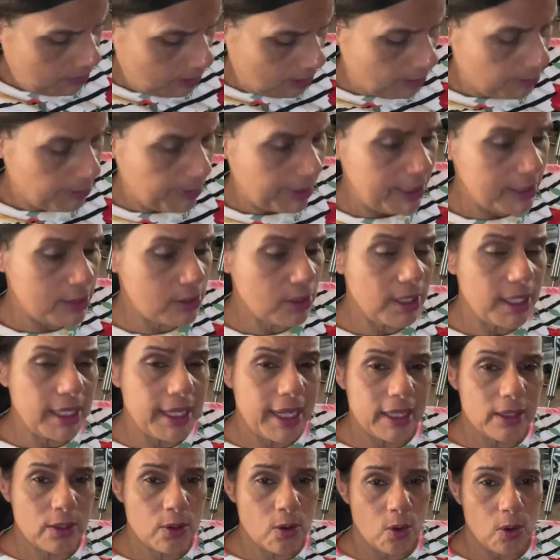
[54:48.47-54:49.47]
but it's gonna
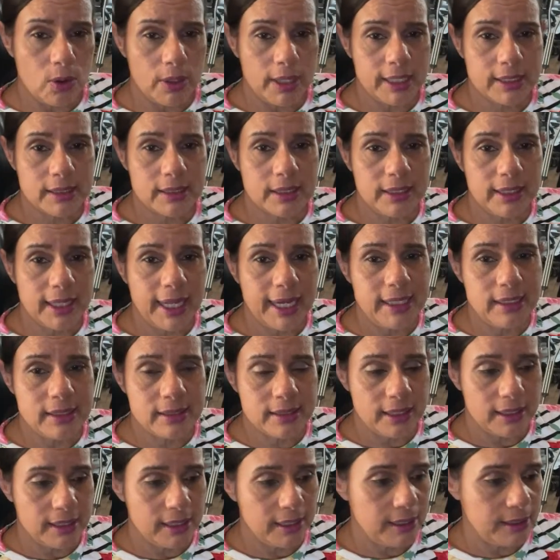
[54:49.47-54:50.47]
get cold as the night
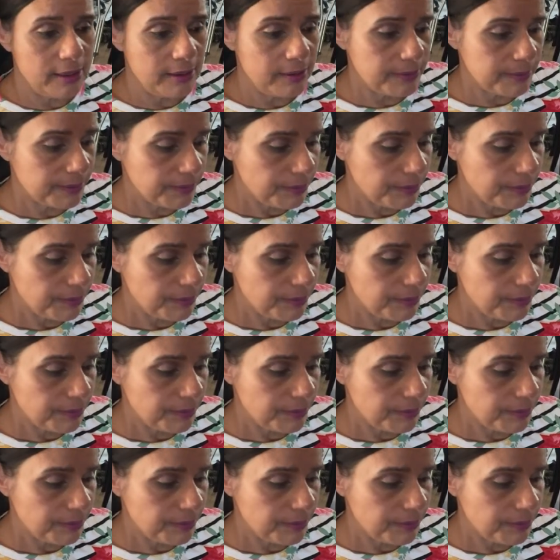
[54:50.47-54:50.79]
set in.